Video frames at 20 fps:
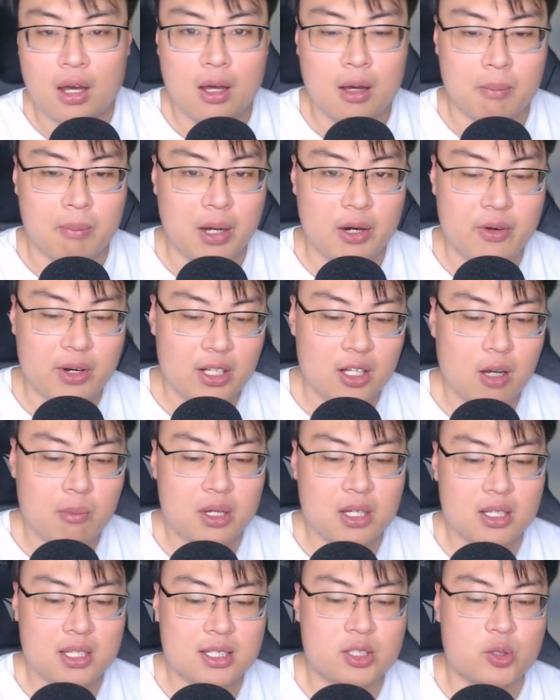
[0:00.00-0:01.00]
But right now I'm
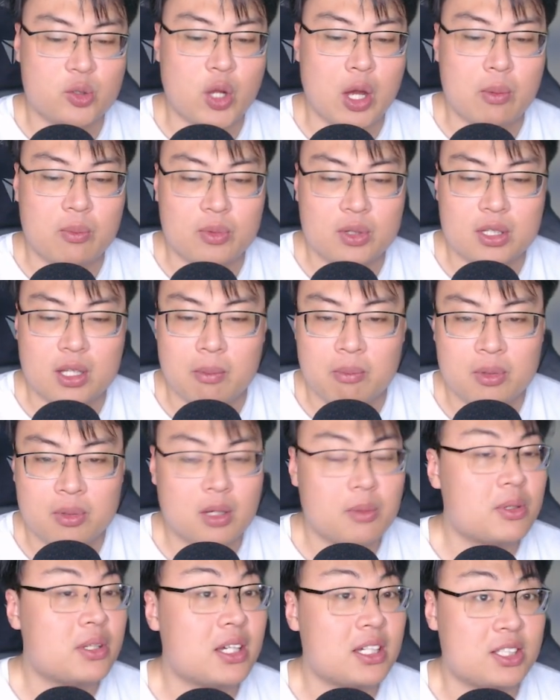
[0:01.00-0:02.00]
gonna just I'm
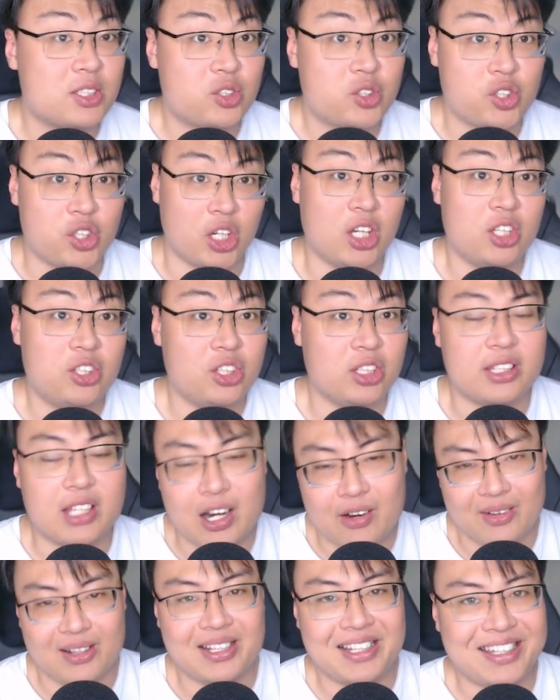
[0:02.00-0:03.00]
gonna just change it
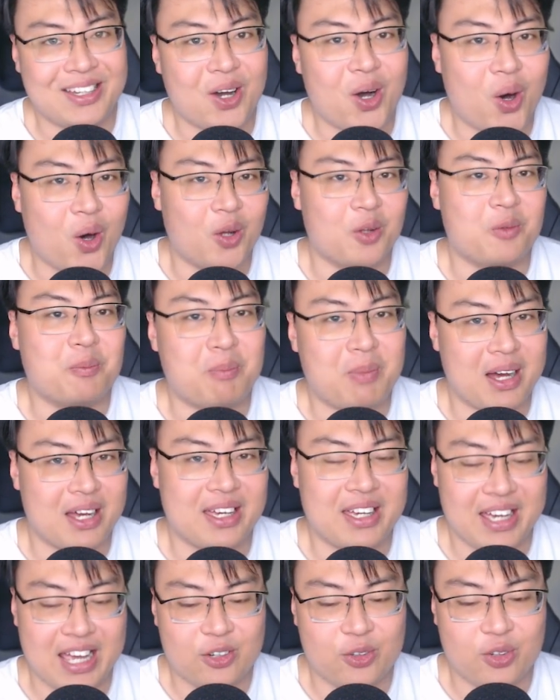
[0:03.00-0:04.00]
directly on my
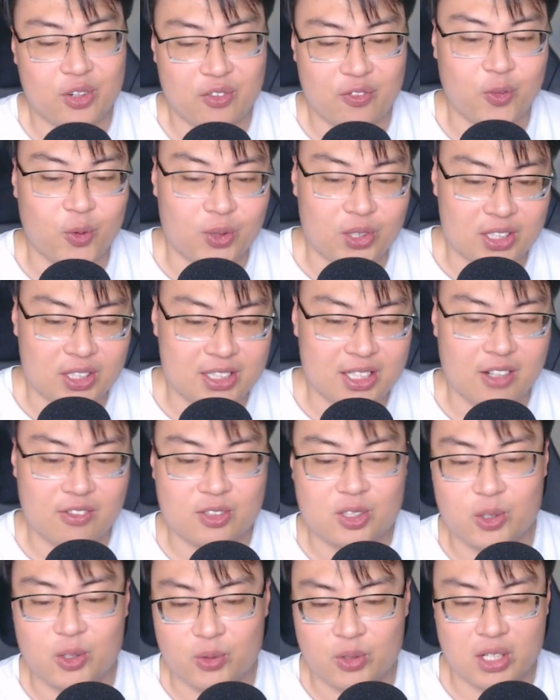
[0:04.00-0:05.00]
Android phone itself.
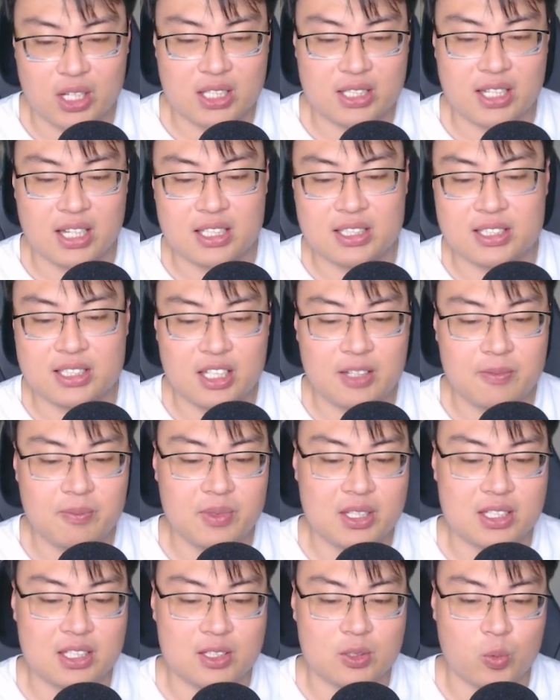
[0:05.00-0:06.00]
So you guys can see
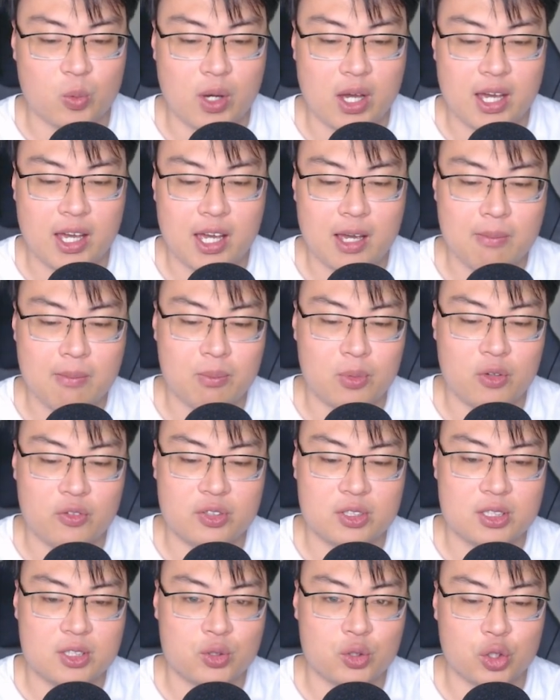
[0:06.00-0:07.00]
this is where I am. Both
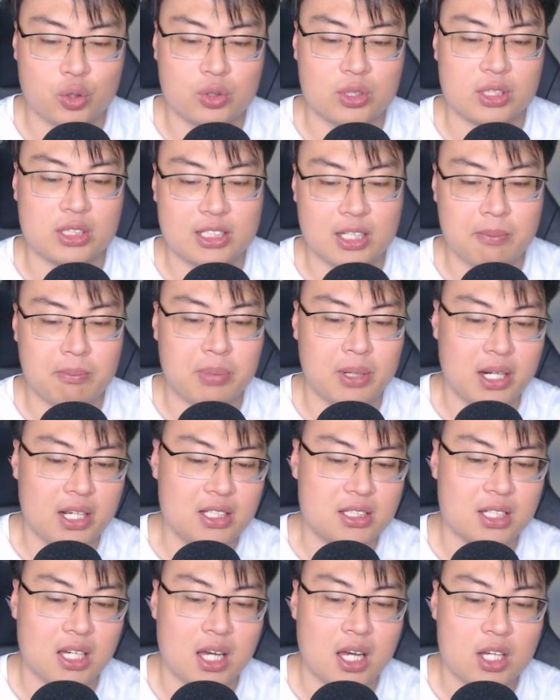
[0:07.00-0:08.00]
shows the same
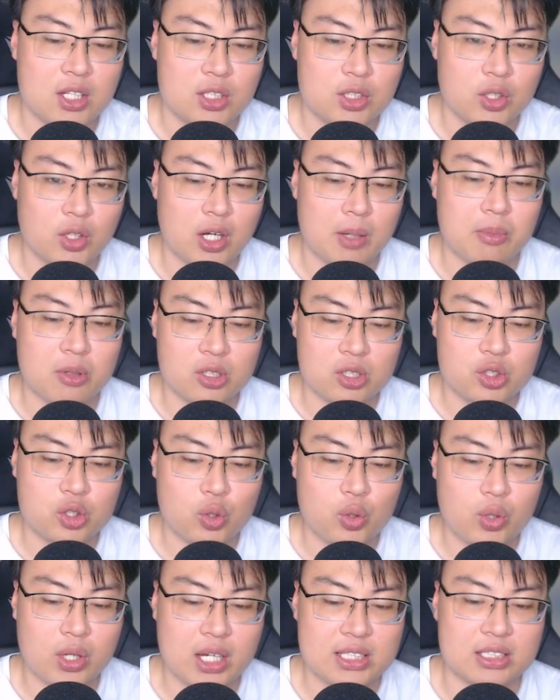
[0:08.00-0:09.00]
place. So I'm gonna show
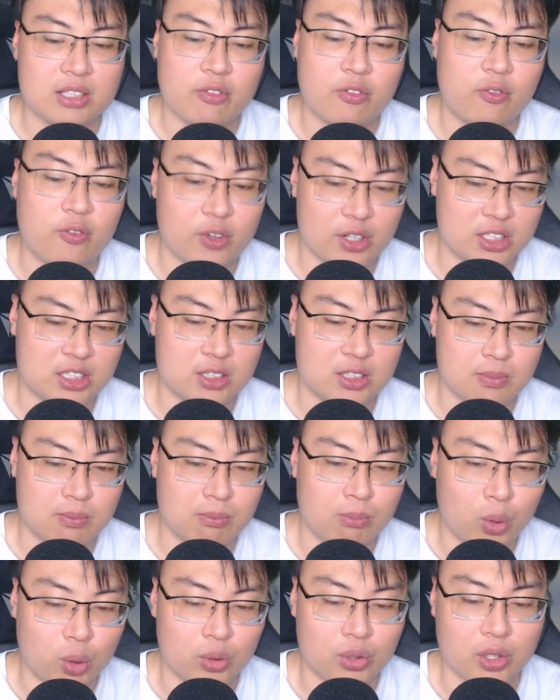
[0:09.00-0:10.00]
you guys the first
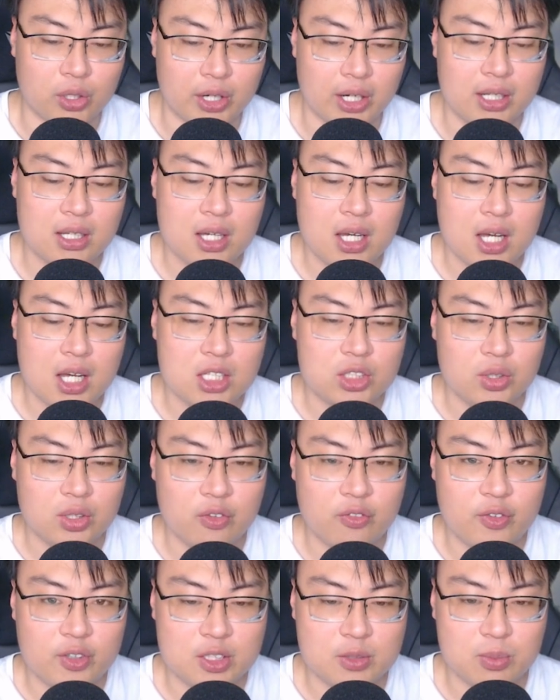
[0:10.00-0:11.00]
mode. All right. So the
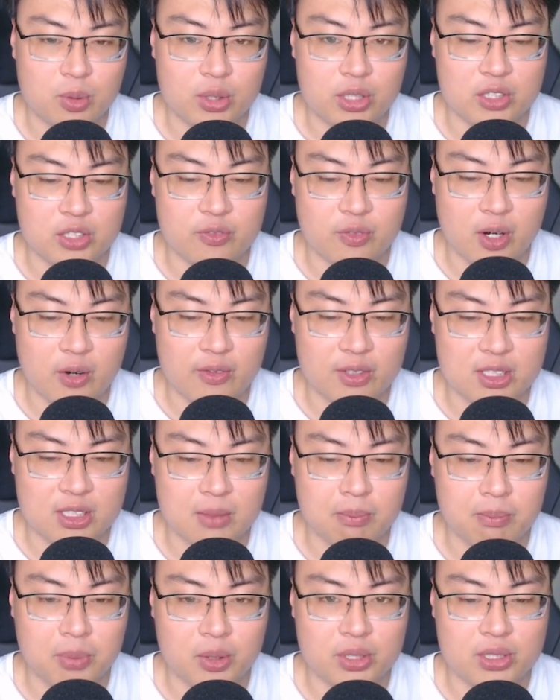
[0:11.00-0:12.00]
first mode is very
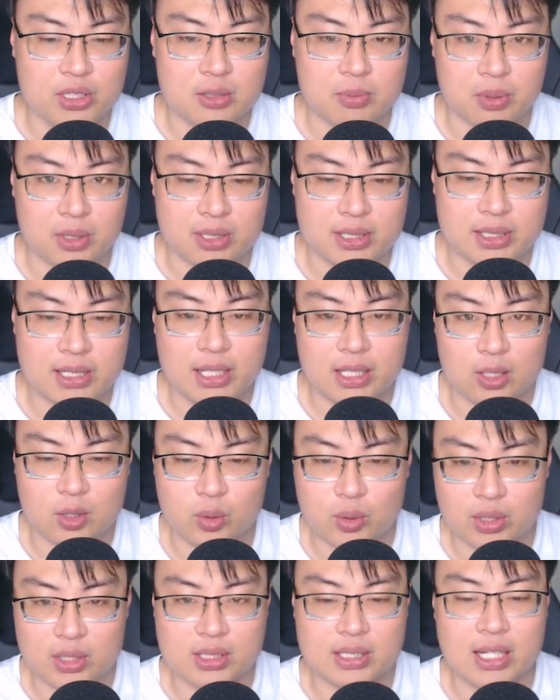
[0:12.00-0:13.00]
simple. It's basically like
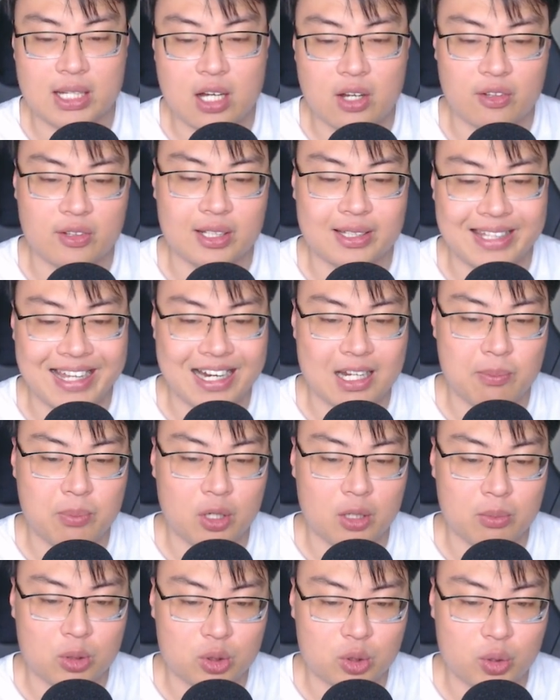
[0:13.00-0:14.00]
it's kind of like
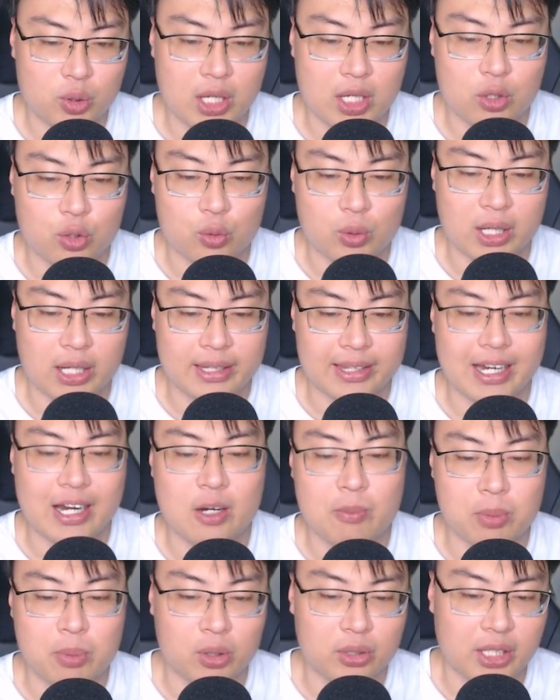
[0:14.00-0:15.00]
teleport. Also you can do like
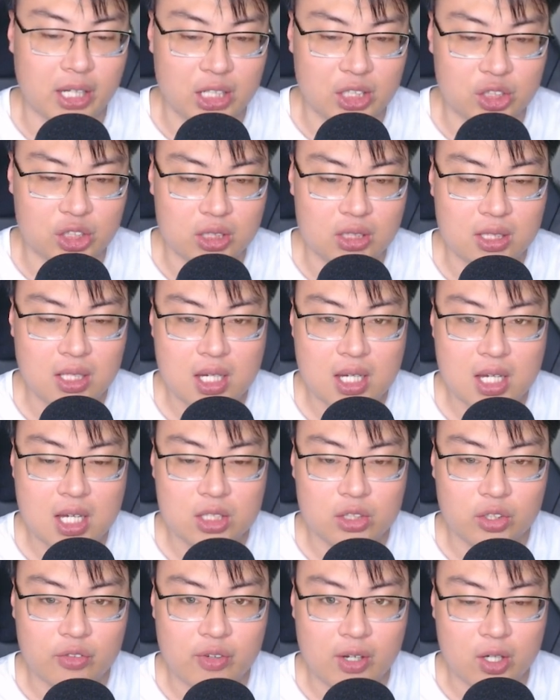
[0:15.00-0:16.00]
teleportation.
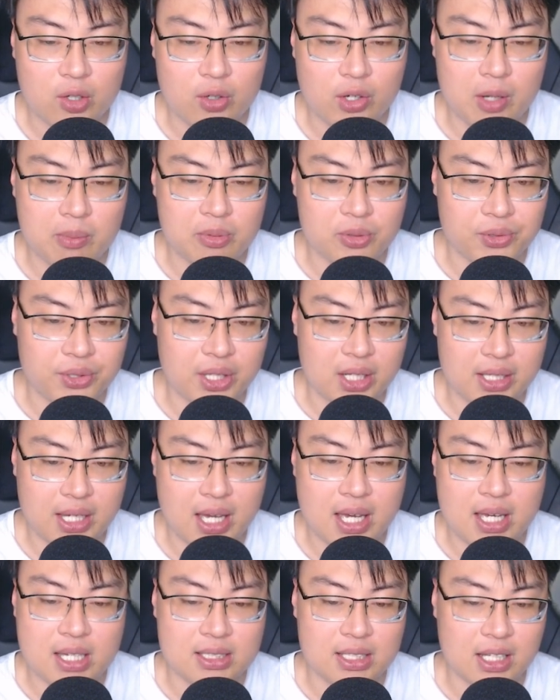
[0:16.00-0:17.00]
So if I go up to here, there
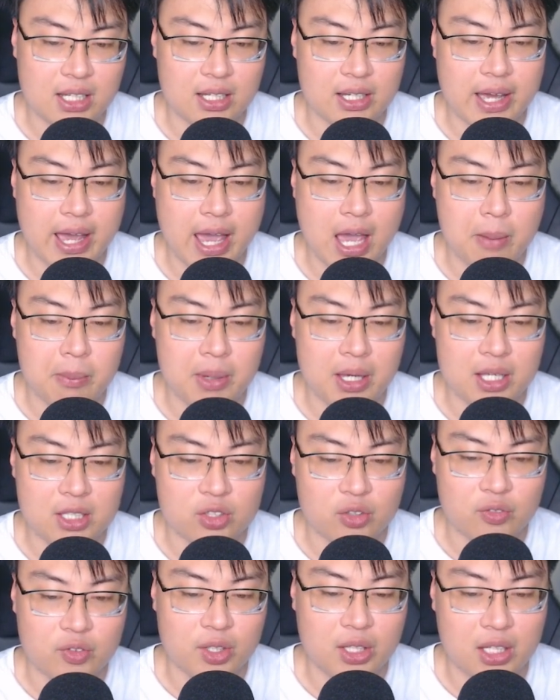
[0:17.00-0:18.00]
is like an airbase
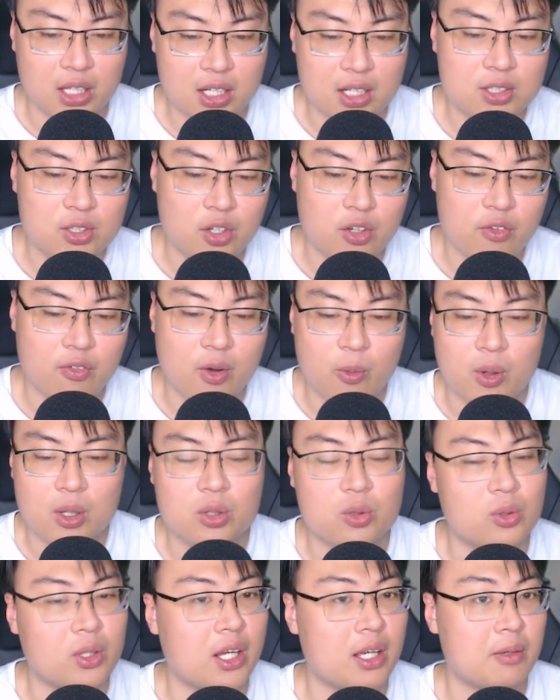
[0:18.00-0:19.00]
over here. So if I want
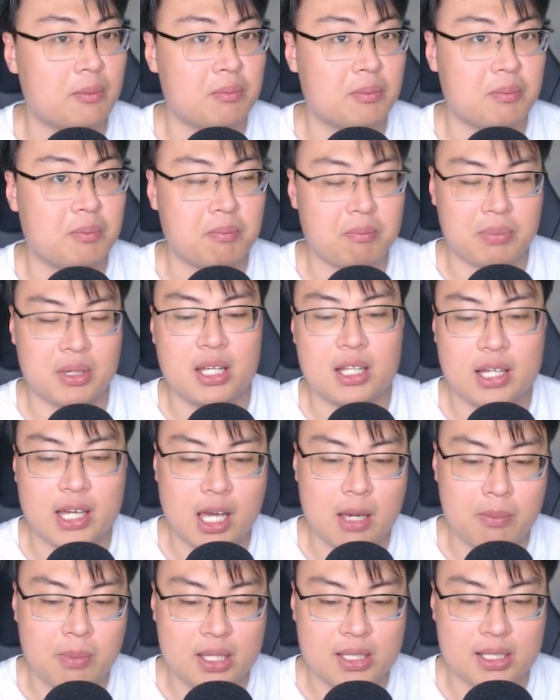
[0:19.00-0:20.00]
to like be in the
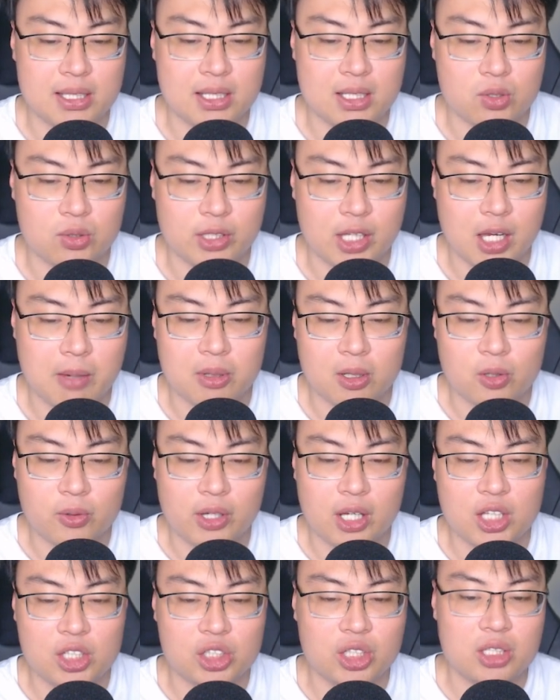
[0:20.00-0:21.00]
airbase and then you tap on
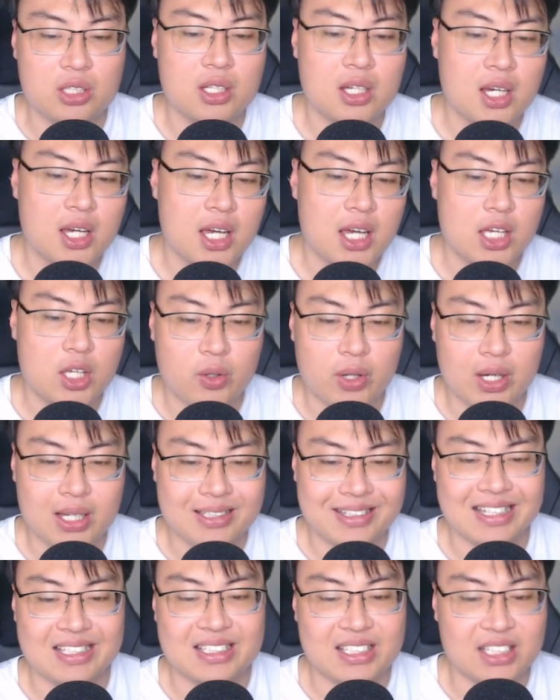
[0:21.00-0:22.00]
location, you guys
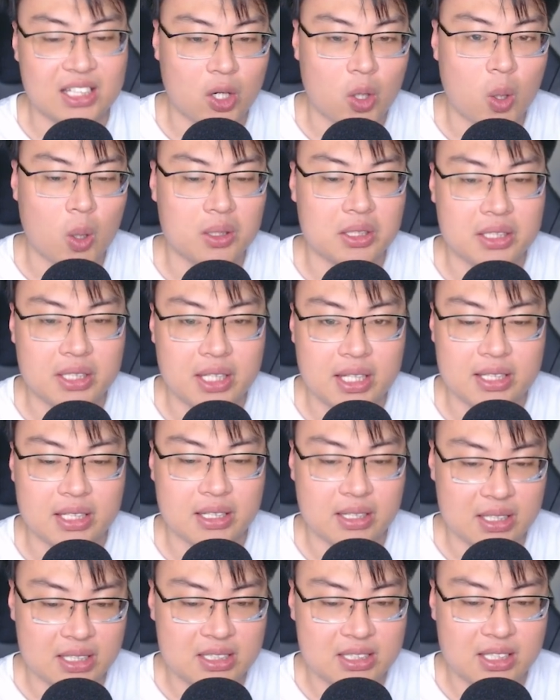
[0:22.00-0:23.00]
can see the coordinate, the
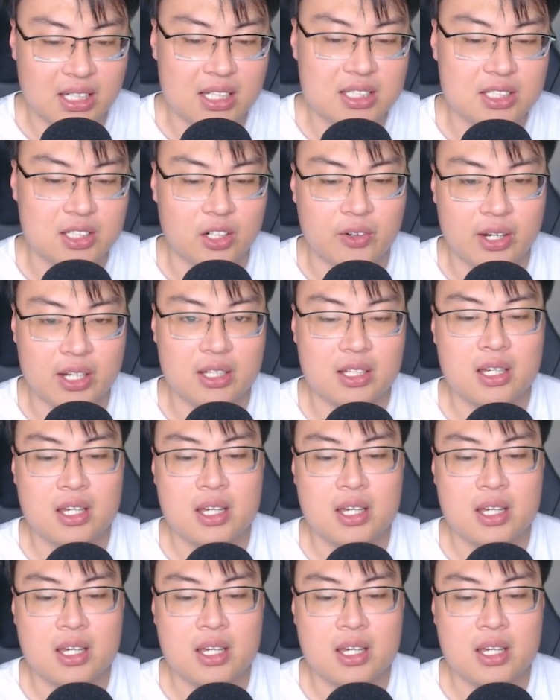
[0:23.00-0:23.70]
distance, all right.